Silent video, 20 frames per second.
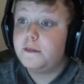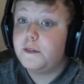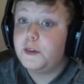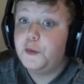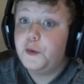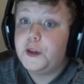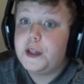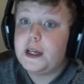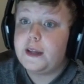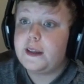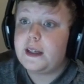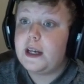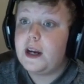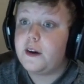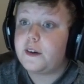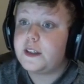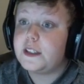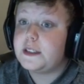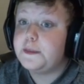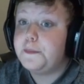All the other
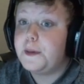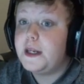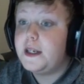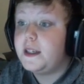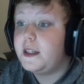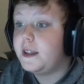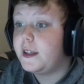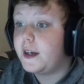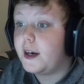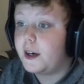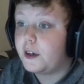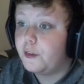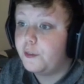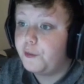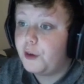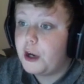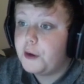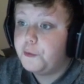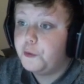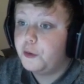characters in Bendy and the Dark
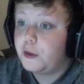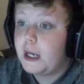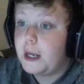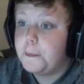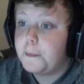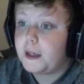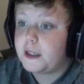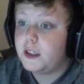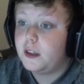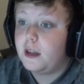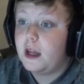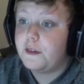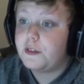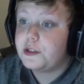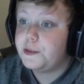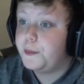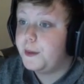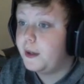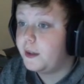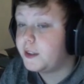Revival came back to life
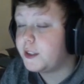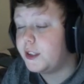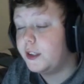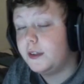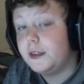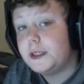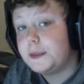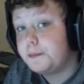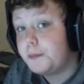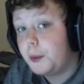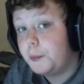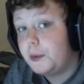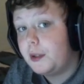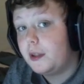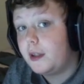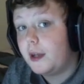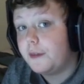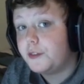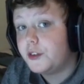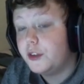somehow, so he's probably
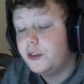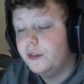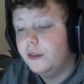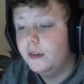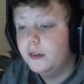alive too.